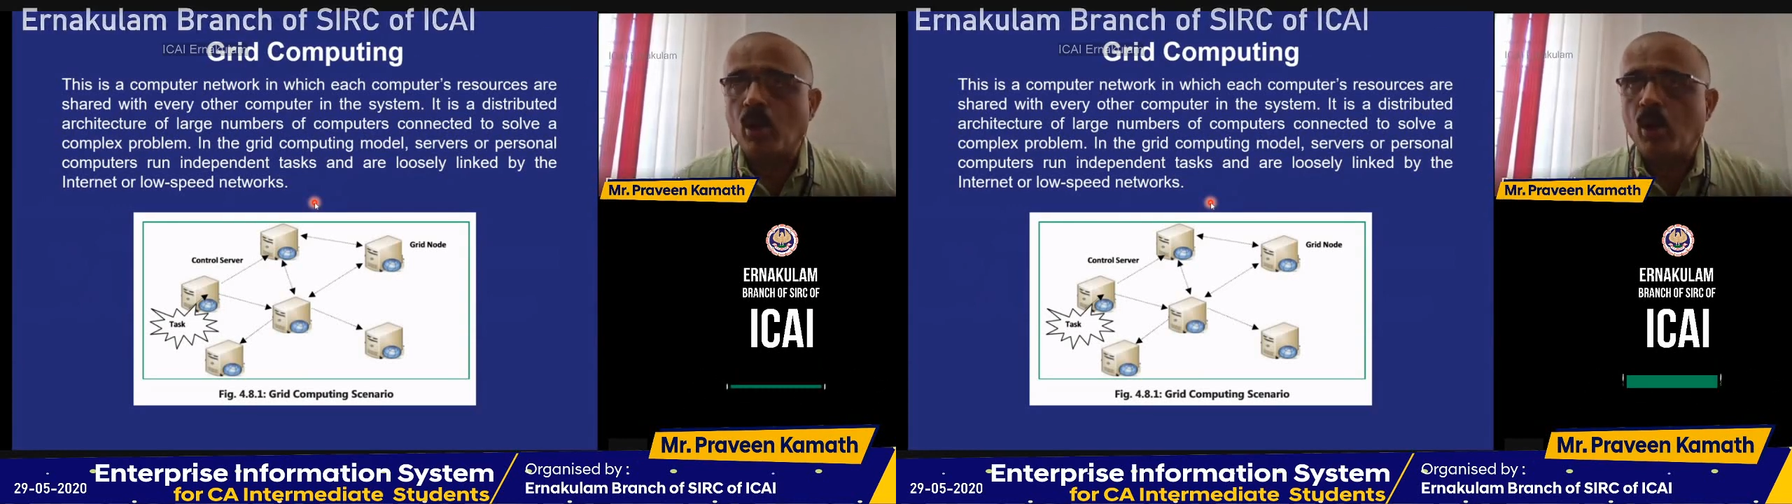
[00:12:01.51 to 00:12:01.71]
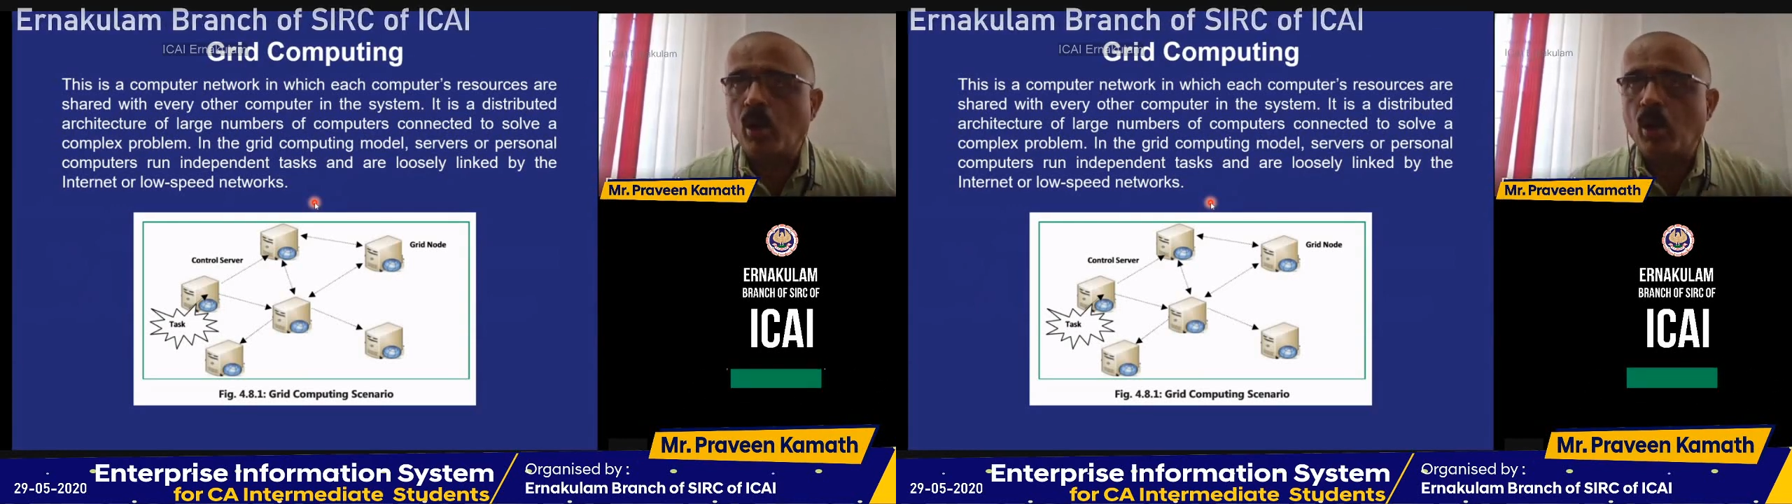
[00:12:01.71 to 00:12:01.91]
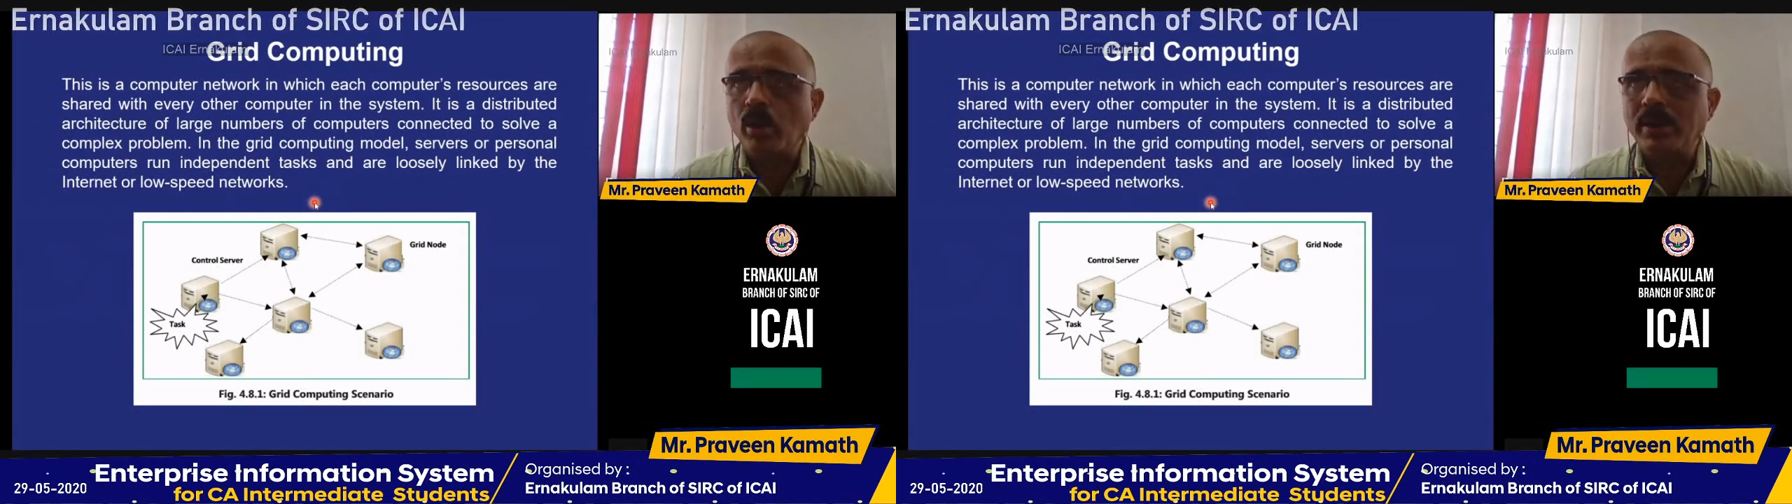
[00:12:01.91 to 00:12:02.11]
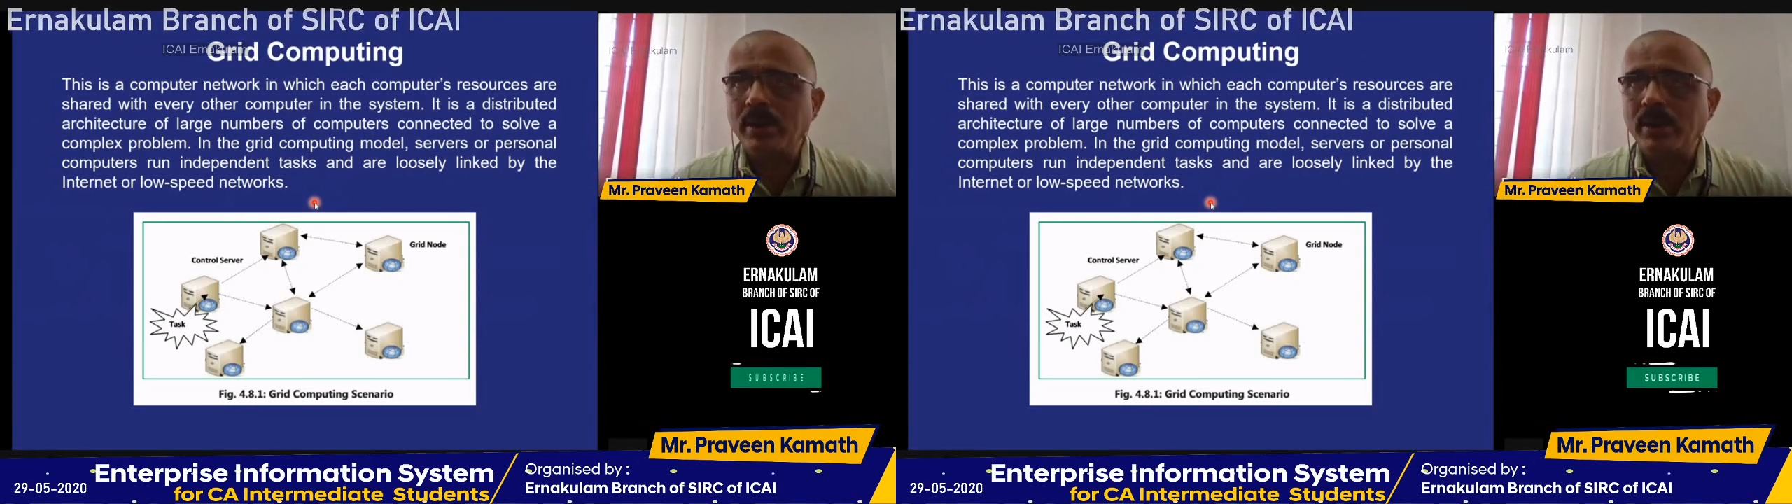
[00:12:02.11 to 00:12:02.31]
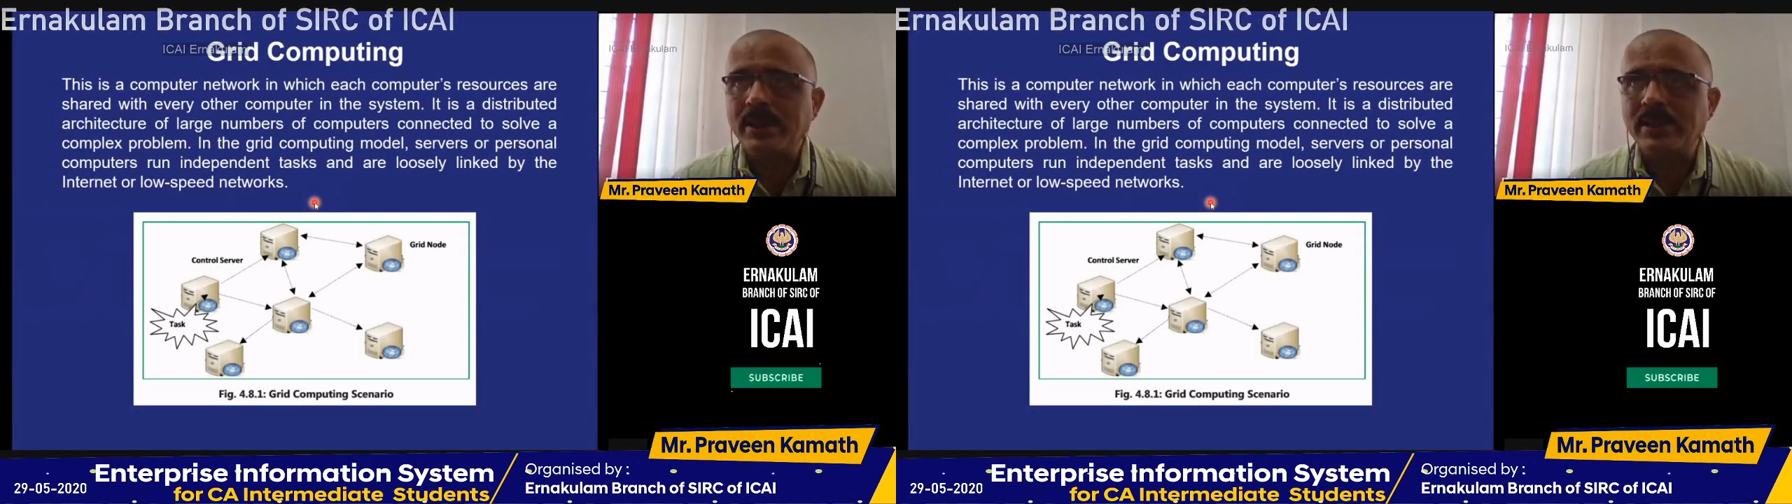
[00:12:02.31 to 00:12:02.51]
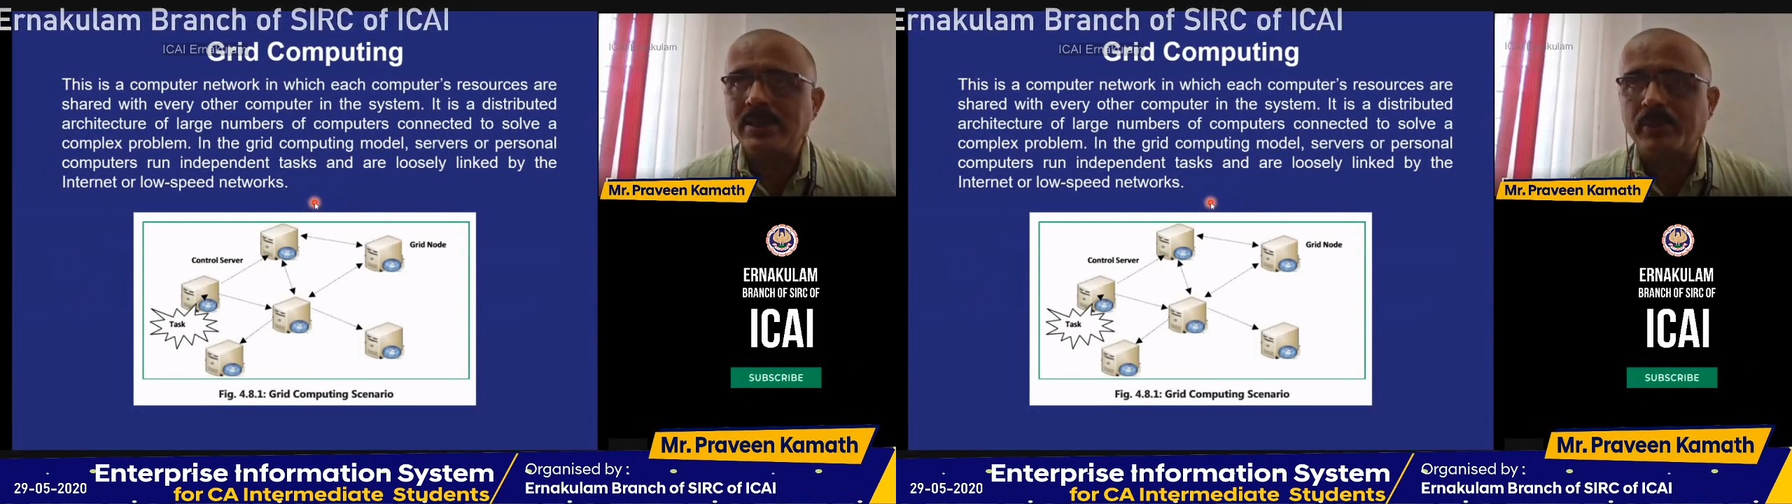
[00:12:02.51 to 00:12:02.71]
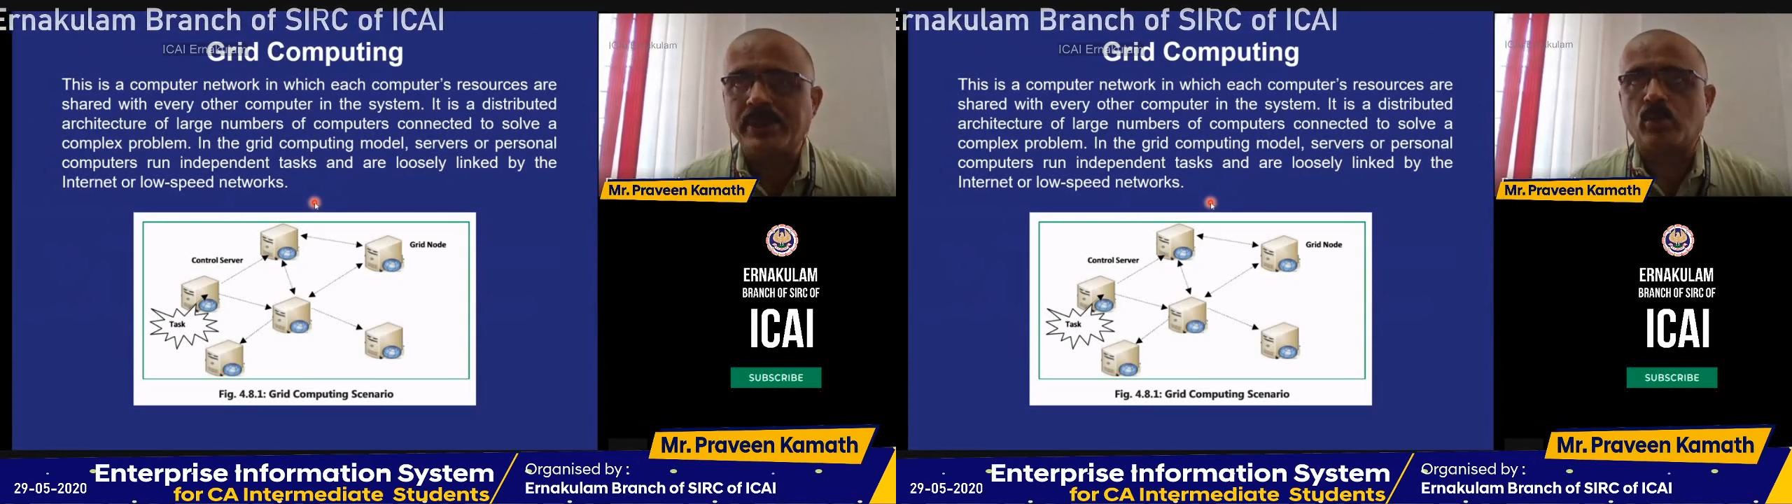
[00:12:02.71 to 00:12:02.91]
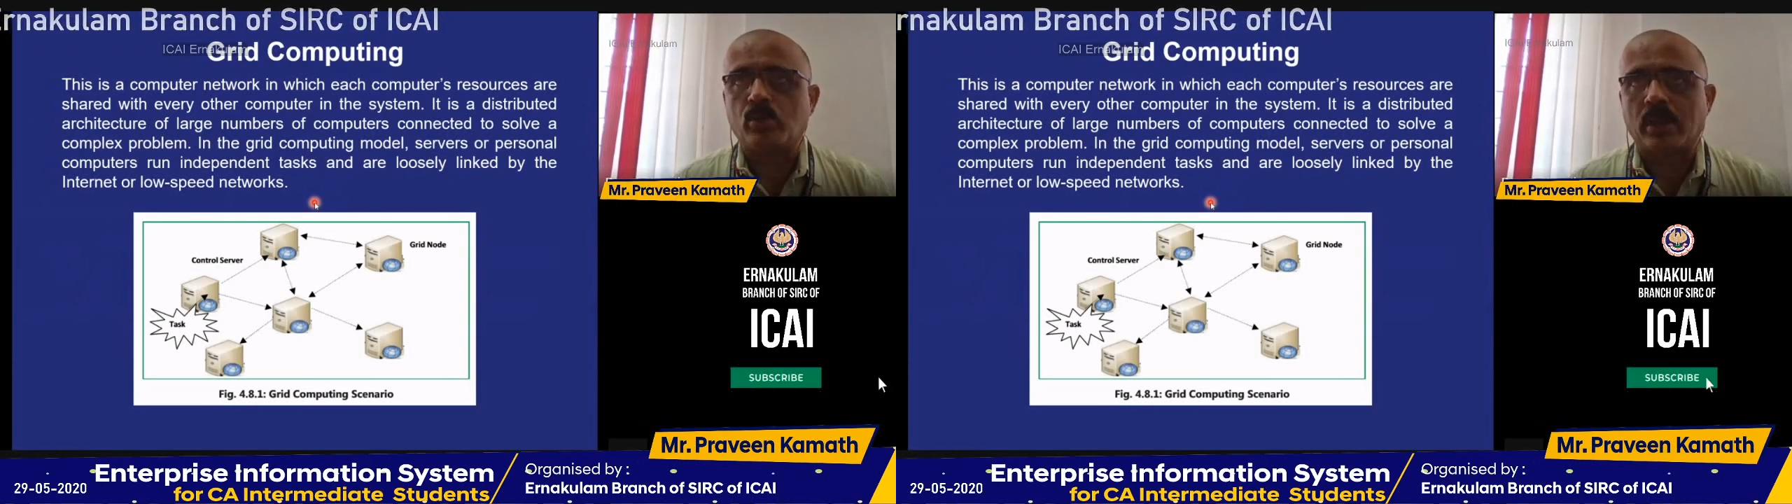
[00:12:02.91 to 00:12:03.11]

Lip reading: all these machines together